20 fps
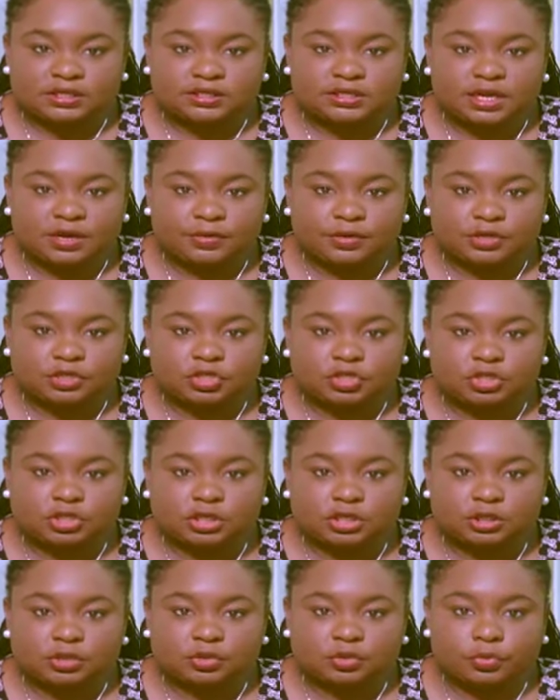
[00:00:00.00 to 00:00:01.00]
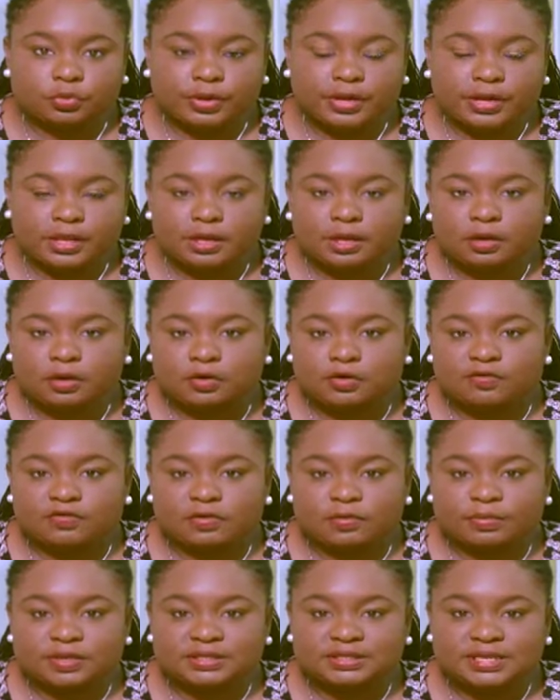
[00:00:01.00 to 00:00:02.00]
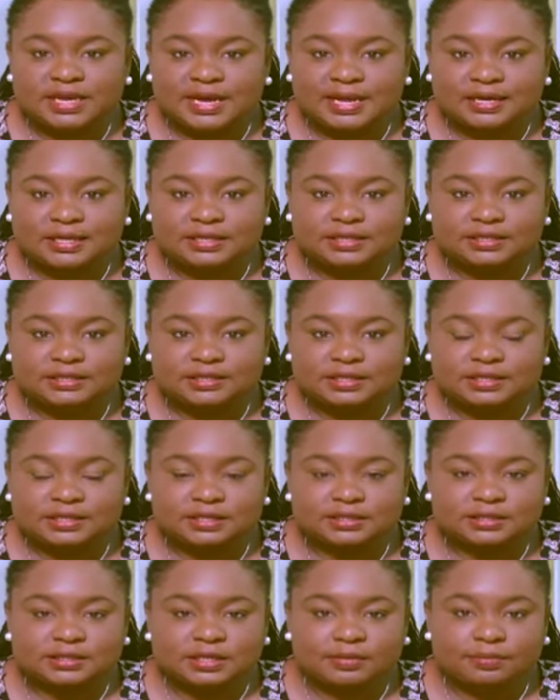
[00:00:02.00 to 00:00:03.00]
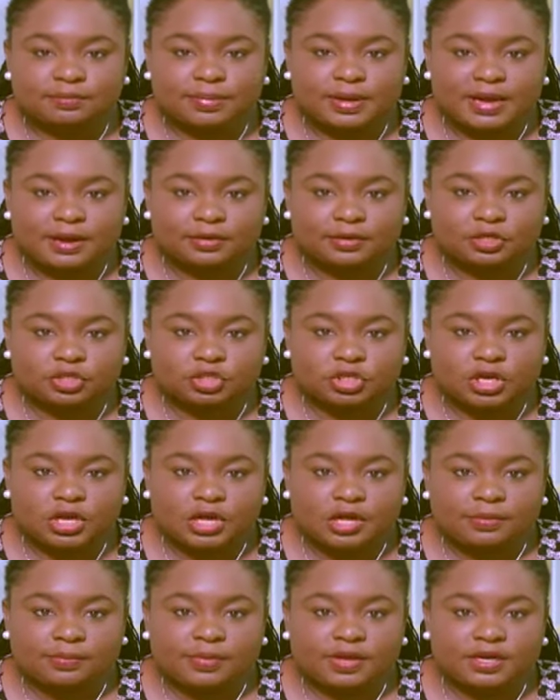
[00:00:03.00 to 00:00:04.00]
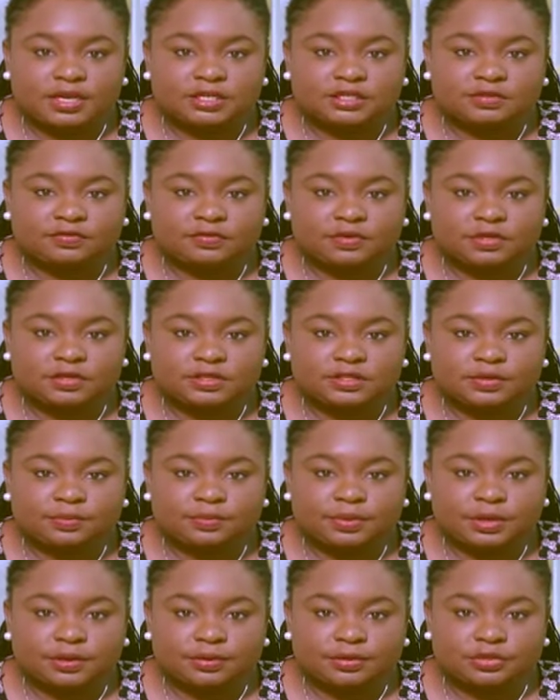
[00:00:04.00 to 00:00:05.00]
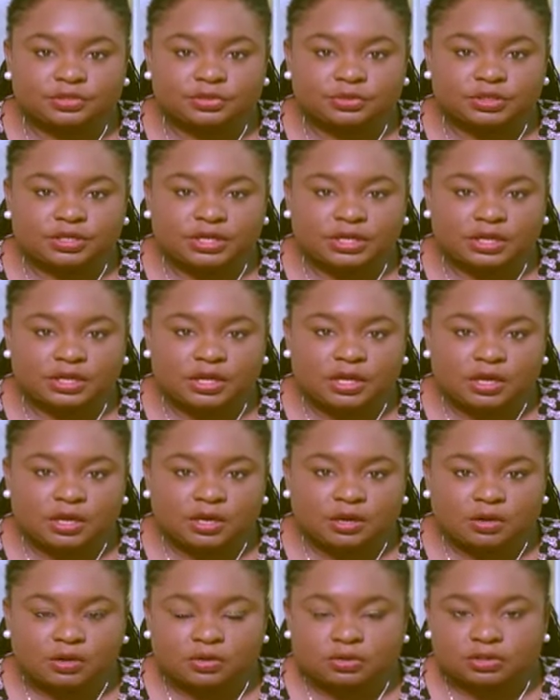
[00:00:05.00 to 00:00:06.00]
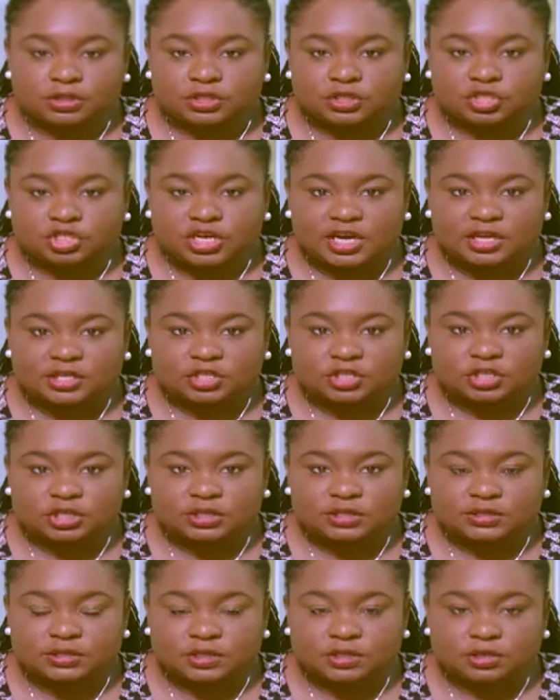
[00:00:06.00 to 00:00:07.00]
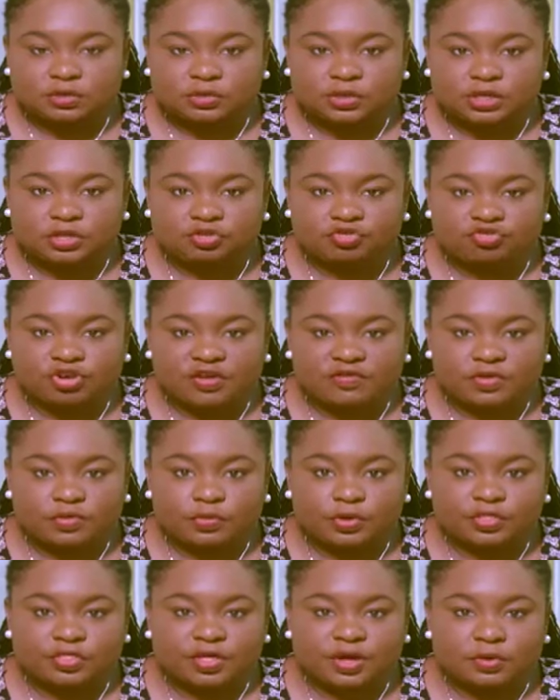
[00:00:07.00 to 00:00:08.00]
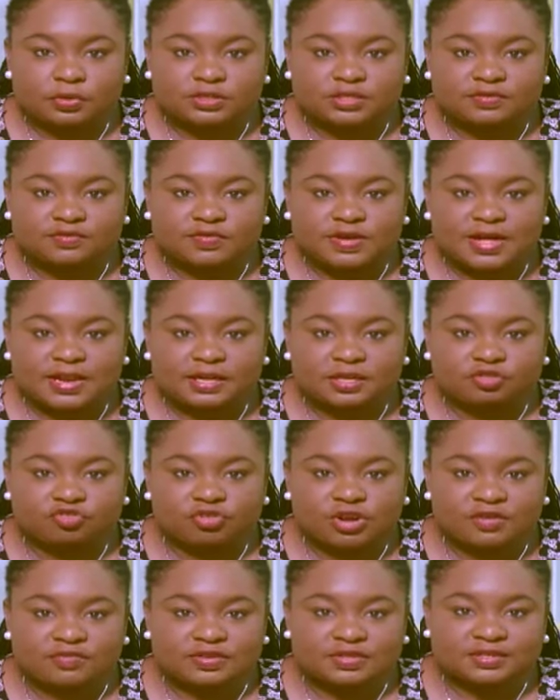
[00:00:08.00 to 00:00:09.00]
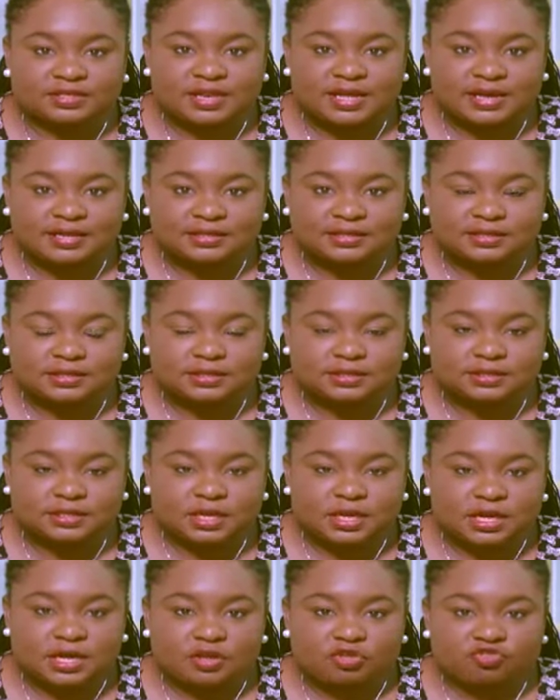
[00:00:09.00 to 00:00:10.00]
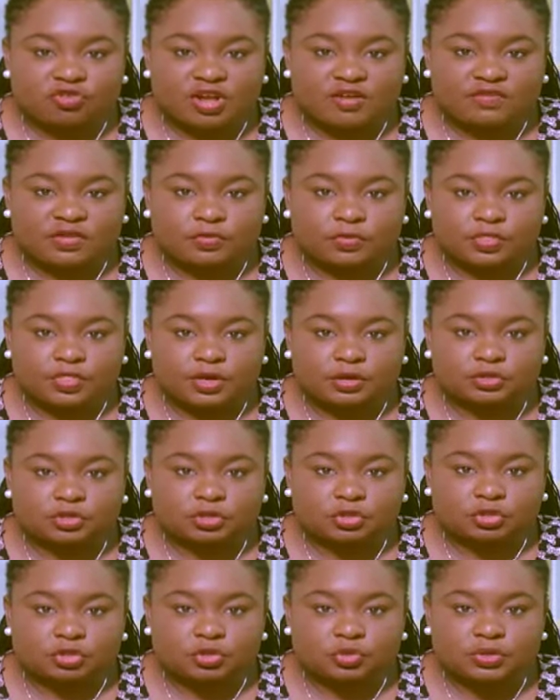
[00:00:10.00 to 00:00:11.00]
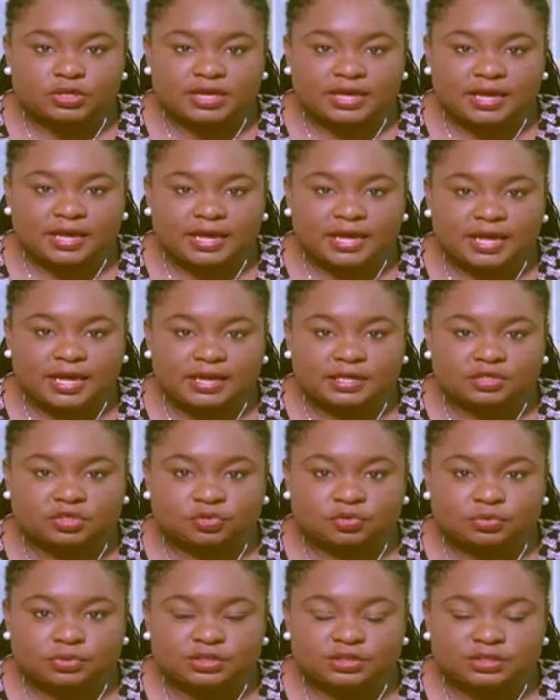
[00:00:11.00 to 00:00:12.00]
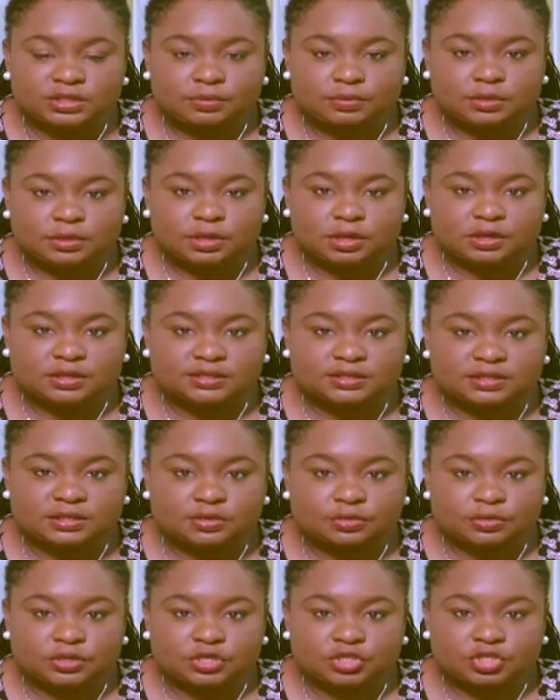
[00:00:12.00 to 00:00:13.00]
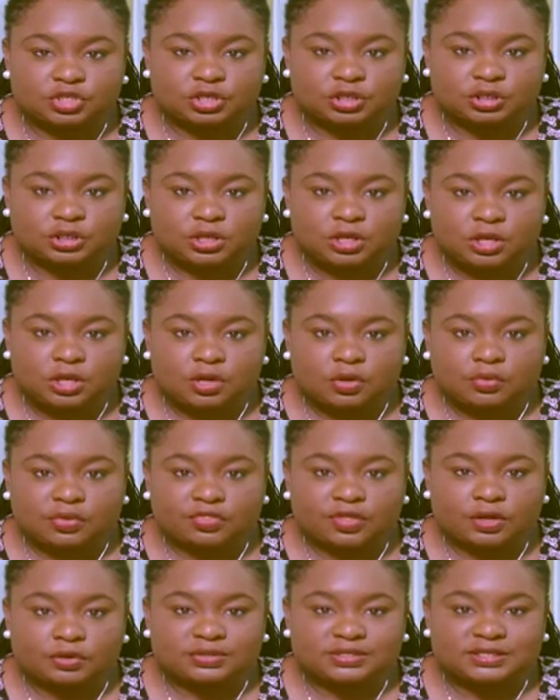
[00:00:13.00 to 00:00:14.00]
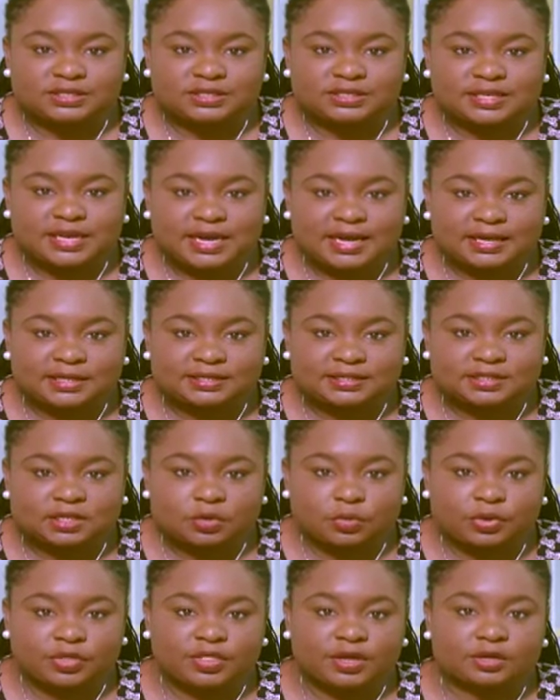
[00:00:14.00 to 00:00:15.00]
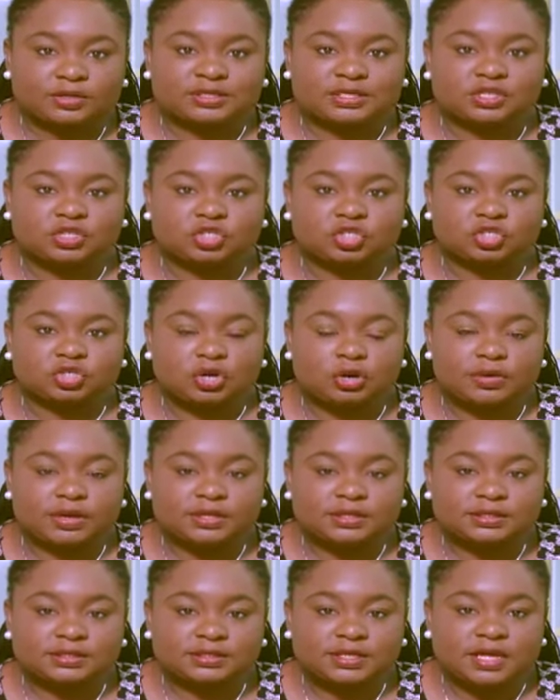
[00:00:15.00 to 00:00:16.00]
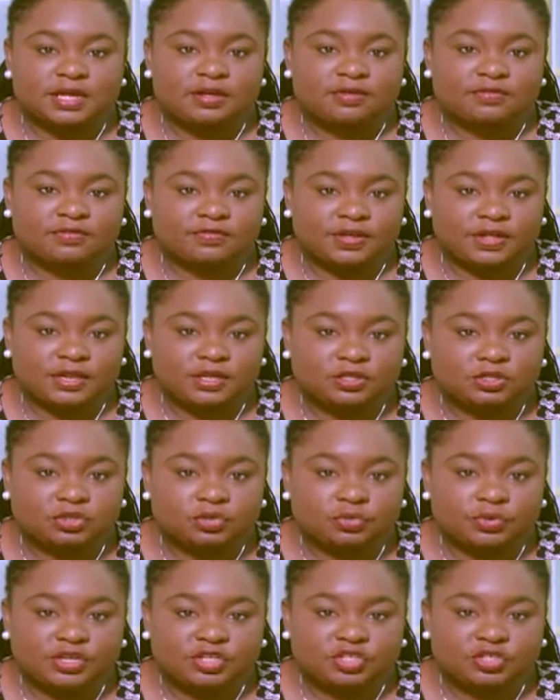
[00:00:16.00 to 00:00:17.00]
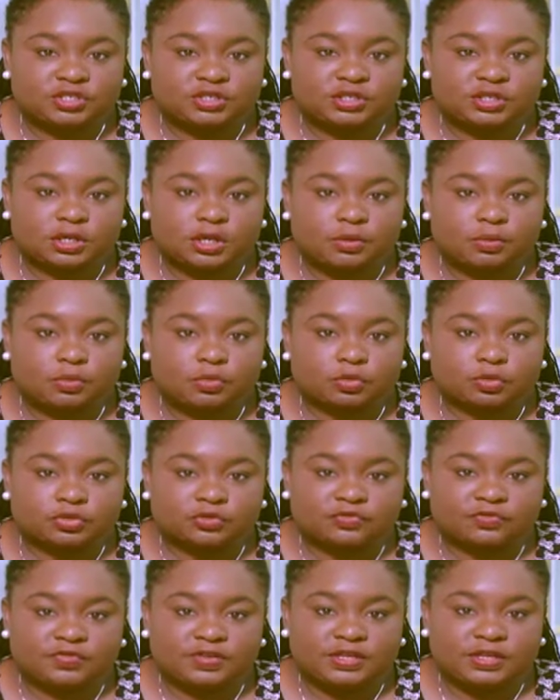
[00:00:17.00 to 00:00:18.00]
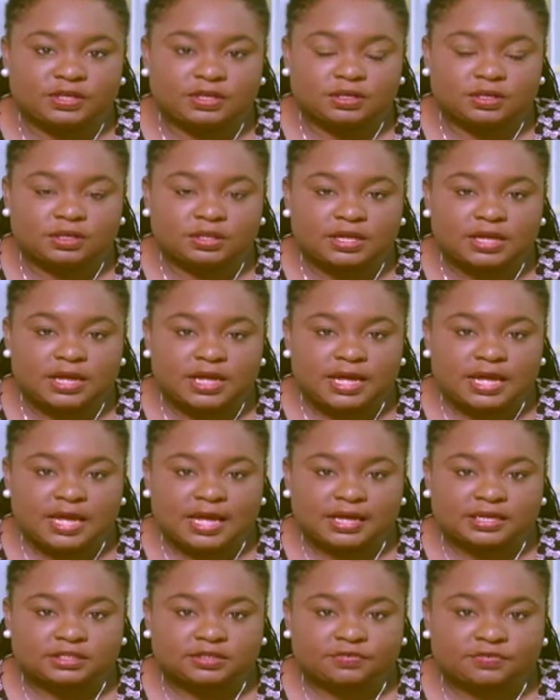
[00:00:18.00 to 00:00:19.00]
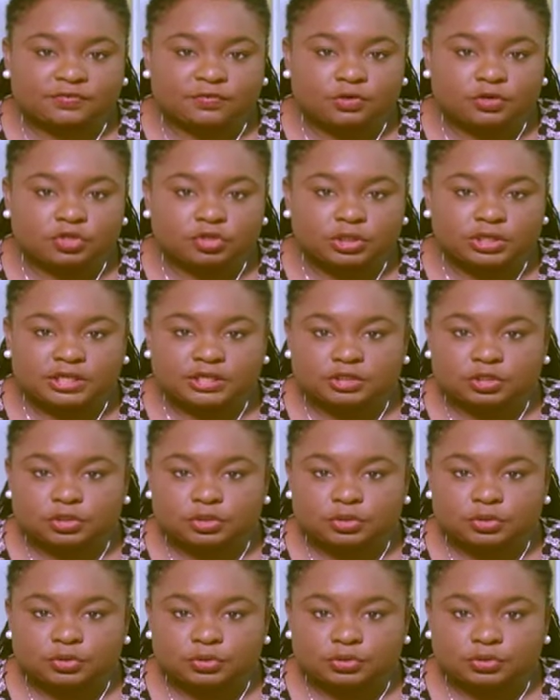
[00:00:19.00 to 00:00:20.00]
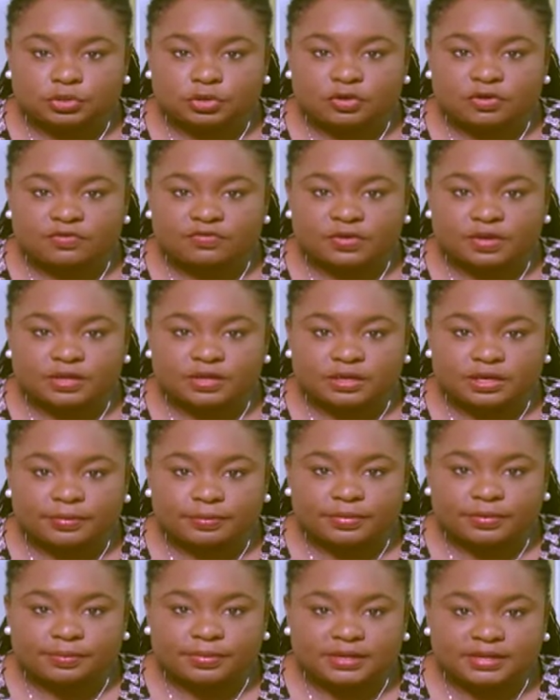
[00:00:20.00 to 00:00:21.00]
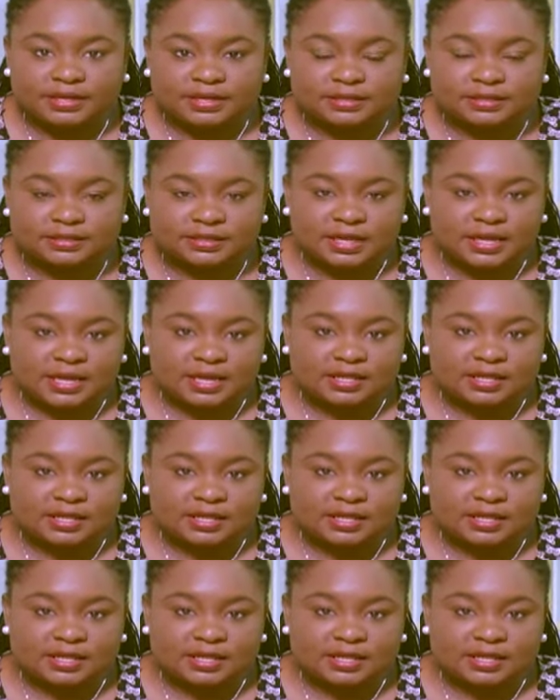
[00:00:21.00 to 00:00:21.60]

Derek Schiller Noel of Batalis in the same parish made his first appearance today on charges including driving without a valid driver's license, driving without due care and reasonable consideration, without tax, without insurance, failing to register a motor vehicle, and fraudulent use of number plates.